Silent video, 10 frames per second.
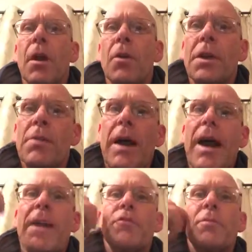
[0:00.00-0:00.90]
Okay, well,
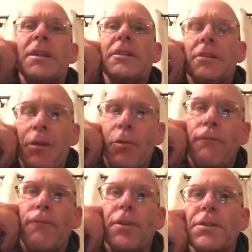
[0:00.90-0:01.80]
hi everybody. Look, well,
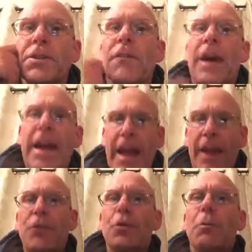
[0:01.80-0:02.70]
first off, I
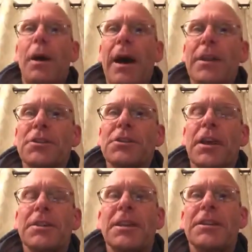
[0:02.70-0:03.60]
have to
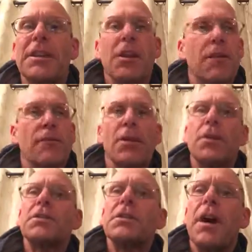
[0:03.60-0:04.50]
apologize. I did our
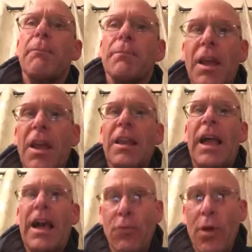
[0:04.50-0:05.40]
first
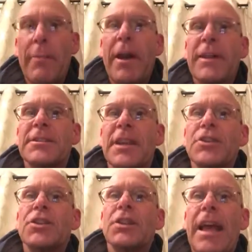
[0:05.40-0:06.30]
live WebEx
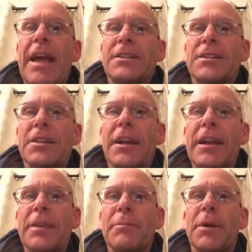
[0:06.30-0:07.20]
session last
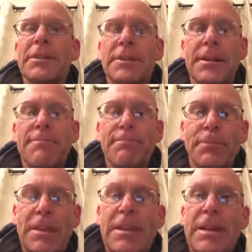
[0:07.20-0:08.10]
night, but
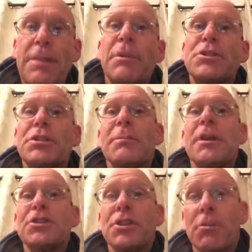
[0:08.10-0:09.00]
much to
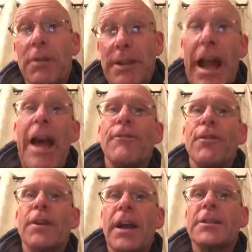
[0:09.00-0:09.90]
my chagrin, I
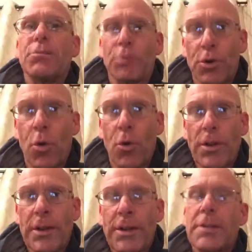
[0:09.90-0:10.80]
forgot to
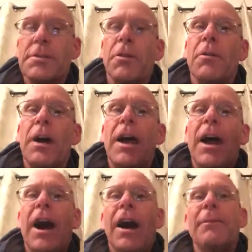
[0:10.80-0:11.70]
record it. So
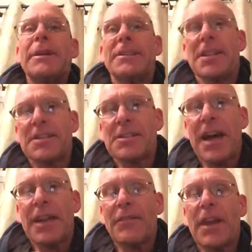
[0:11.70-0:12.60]
it's
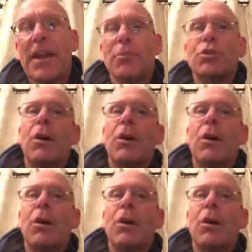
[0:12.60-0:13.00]
not available.